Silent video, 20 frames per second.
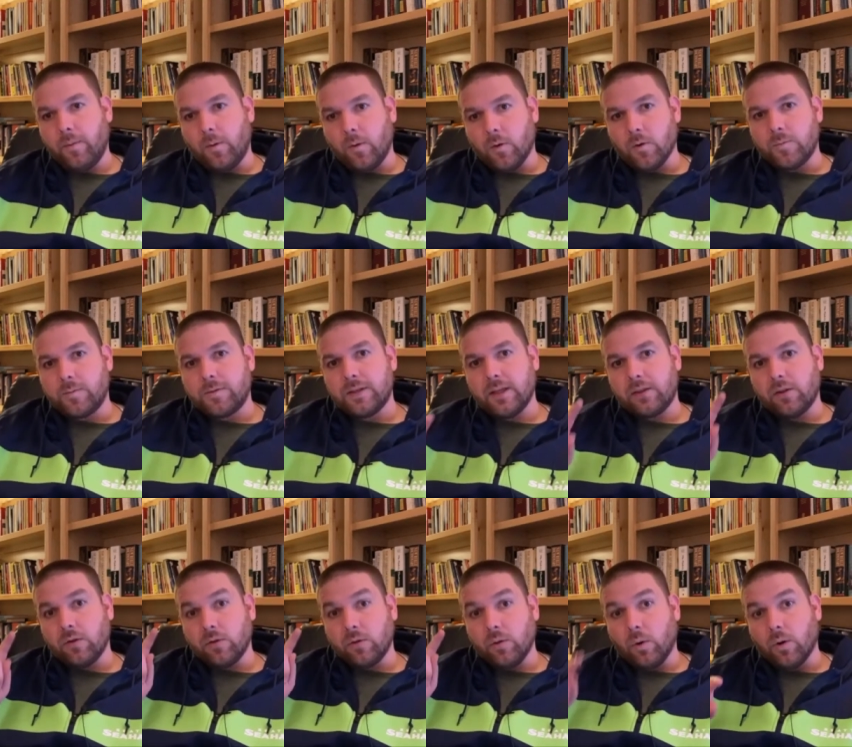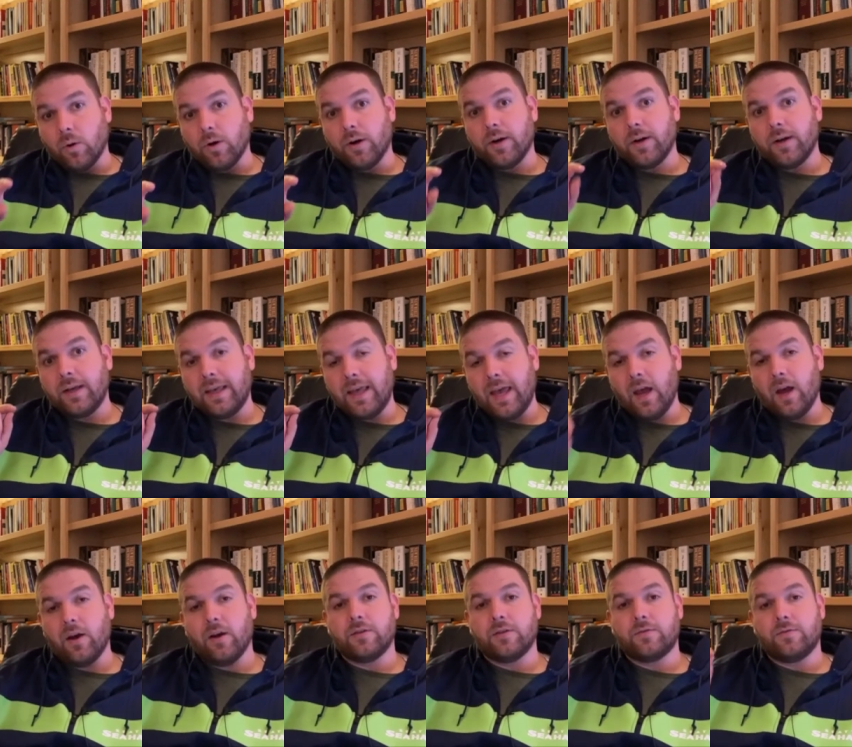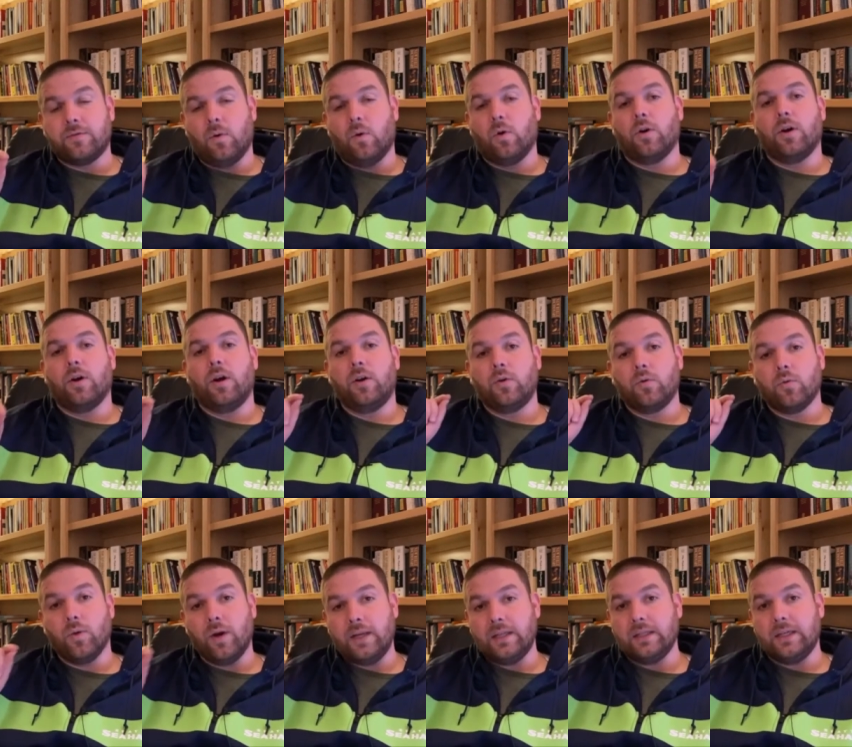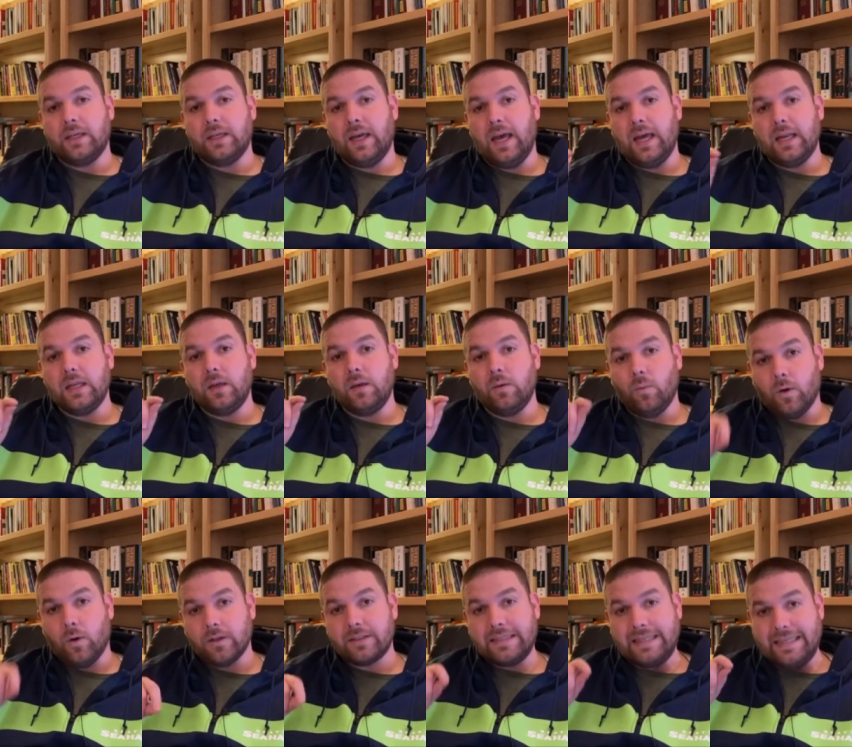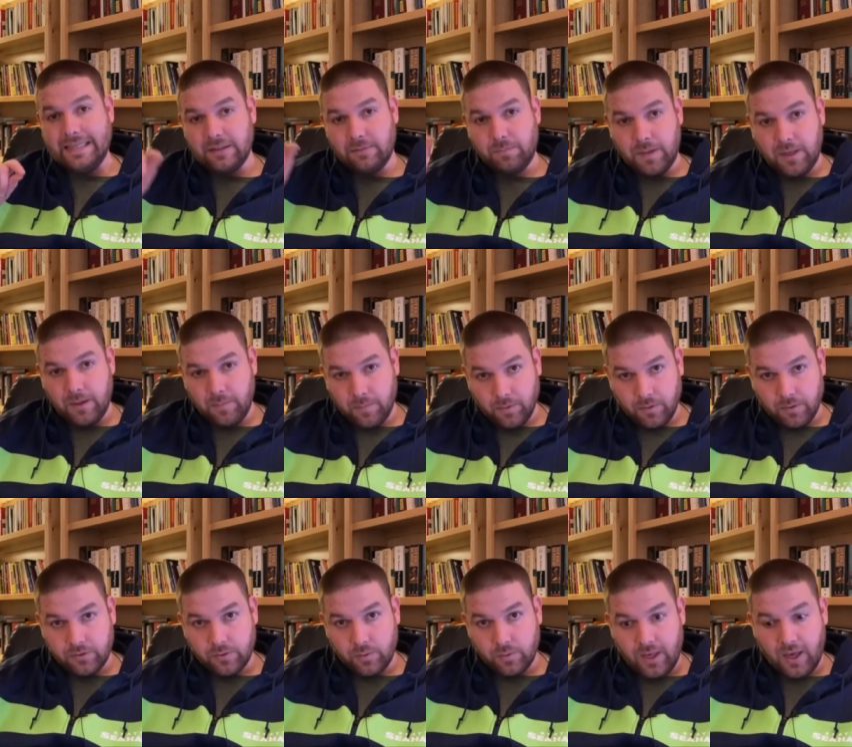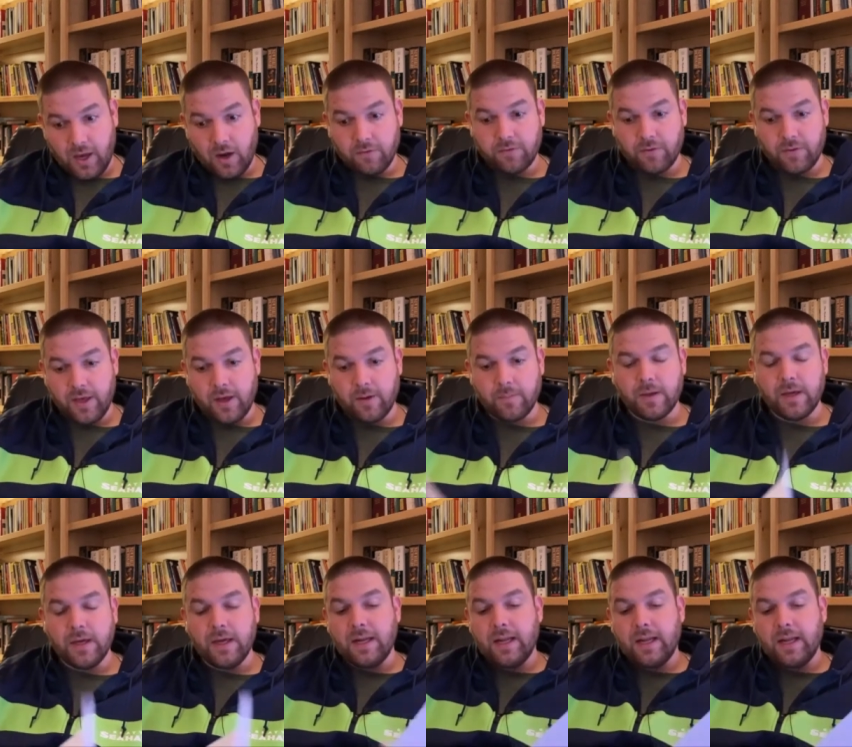groups that the Lord cares for greatly, and He wants His people to care for them.